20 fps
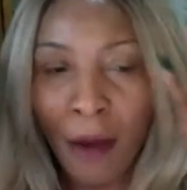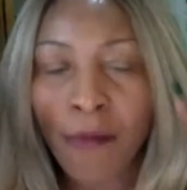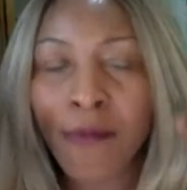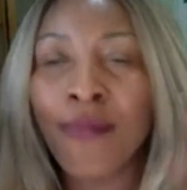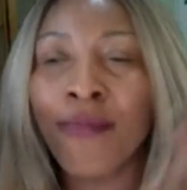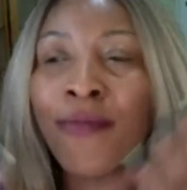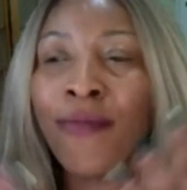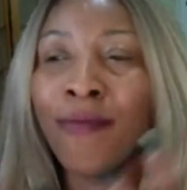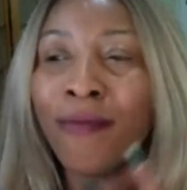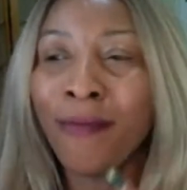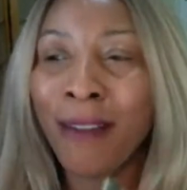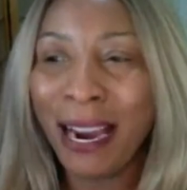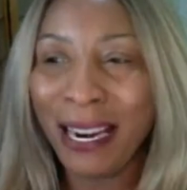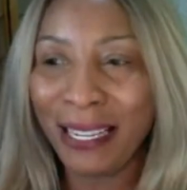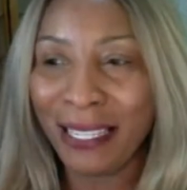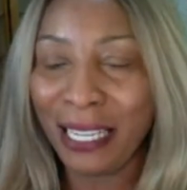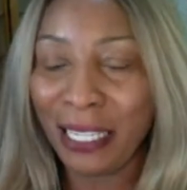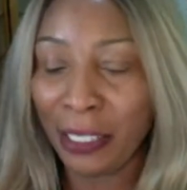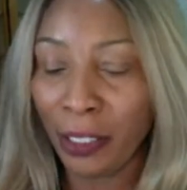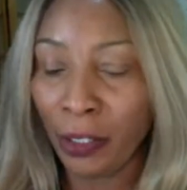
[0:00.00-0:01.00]

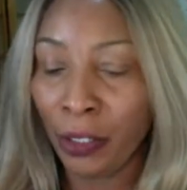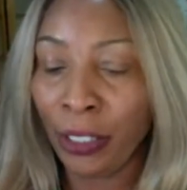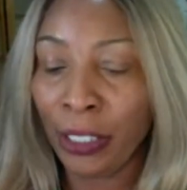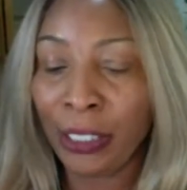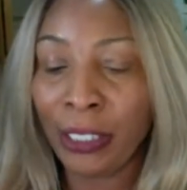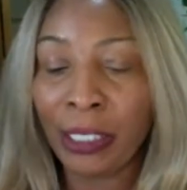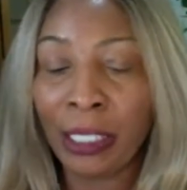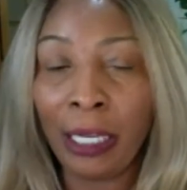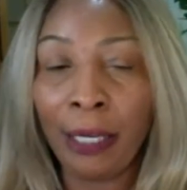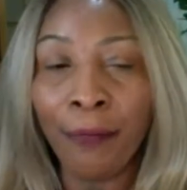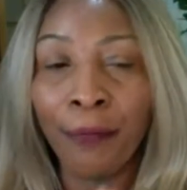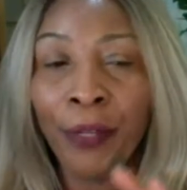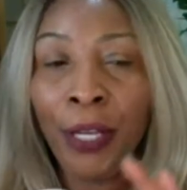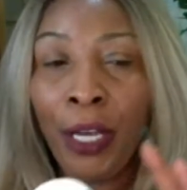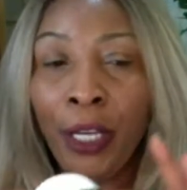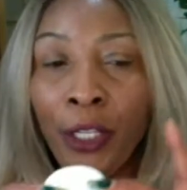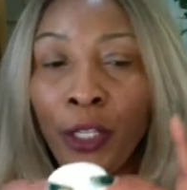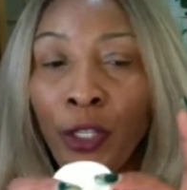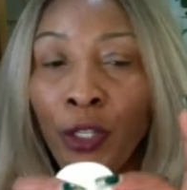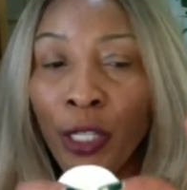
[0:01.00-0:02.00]
brightness to the skin,
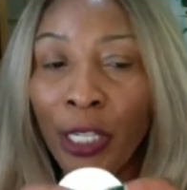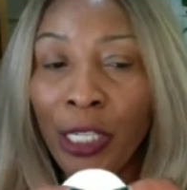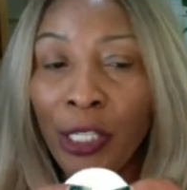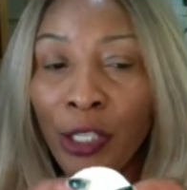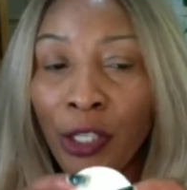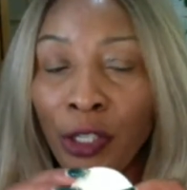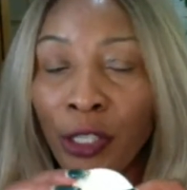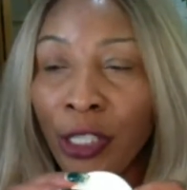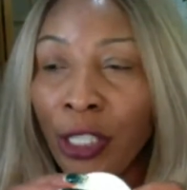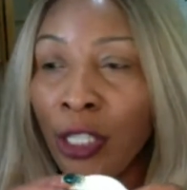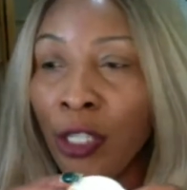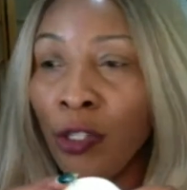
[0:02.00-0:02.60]
you can choose to